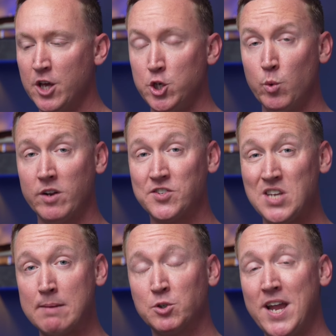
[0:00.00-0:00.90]
you would have
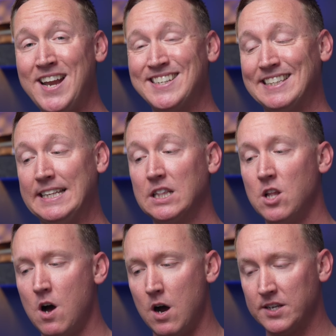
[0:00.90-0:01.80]
simultaneously
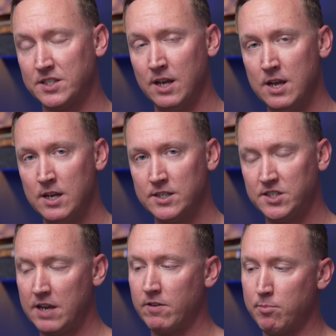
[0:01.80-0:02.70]
lost
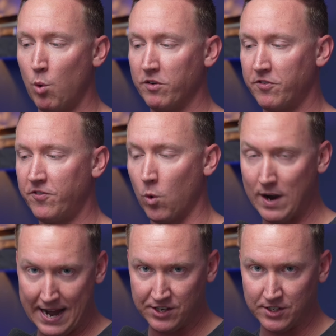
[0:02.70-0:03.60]

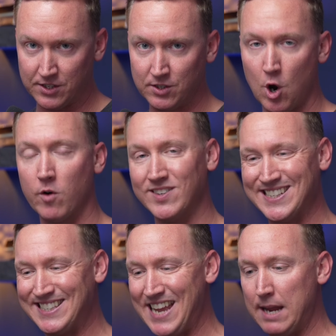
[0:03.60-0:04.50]
7.4 agents over
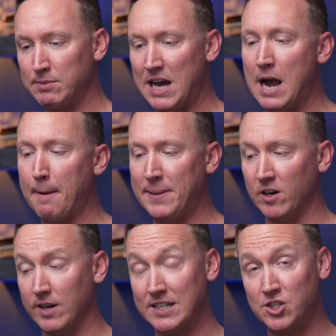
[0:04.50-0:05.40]
the same time
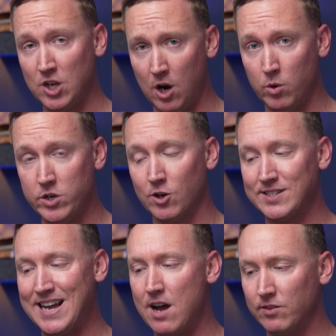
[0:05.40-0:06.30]
period. So your
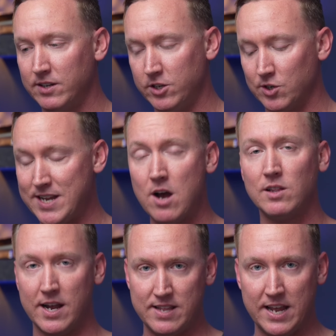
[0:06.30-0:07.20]
down your
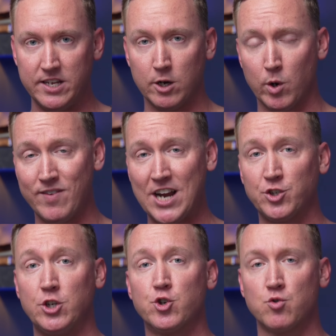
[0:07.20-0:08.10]
downline that year would have
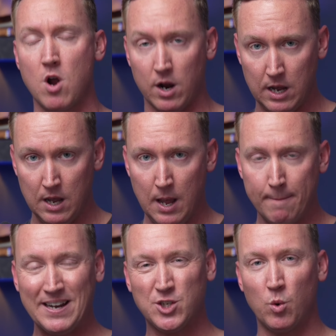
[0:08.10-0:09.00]
actually shrunk
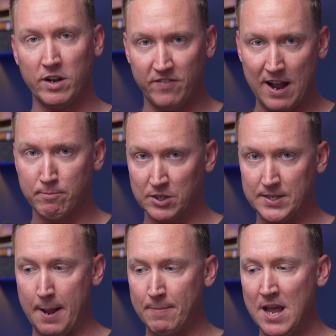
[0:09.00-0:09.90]
by
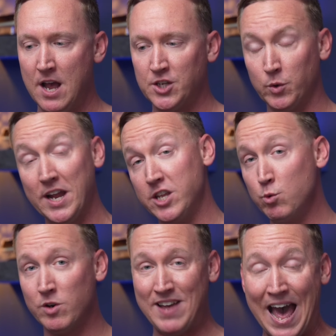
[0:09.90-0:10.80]
25%. So again, you
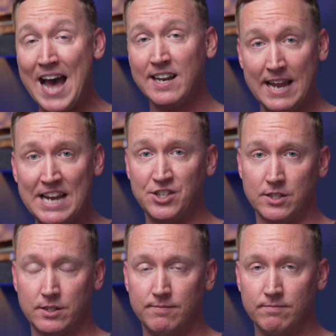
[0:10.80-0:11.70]
would have added
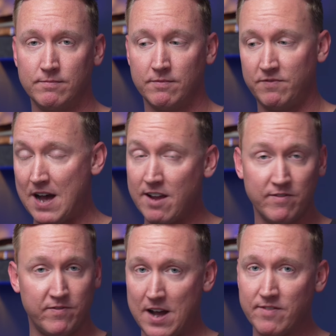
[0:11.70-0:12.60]
agents,
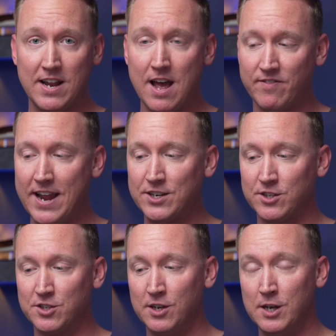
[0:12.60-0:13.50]
five five and a half
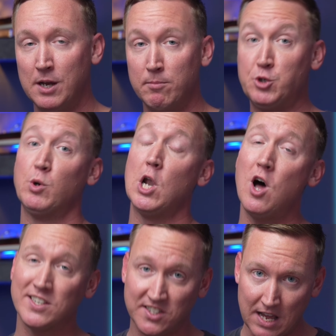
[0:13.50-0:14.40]
agents, but you would have
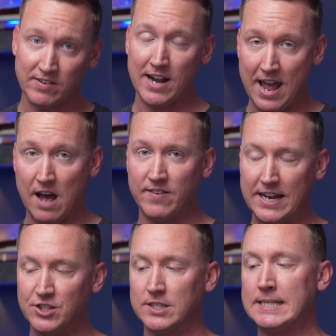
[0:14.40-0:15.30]
lost seven and a half
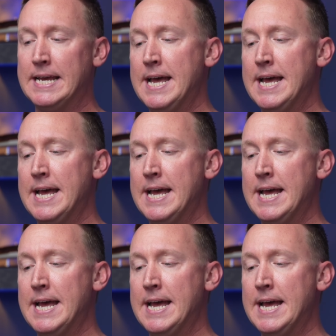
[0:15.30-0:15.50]
agents.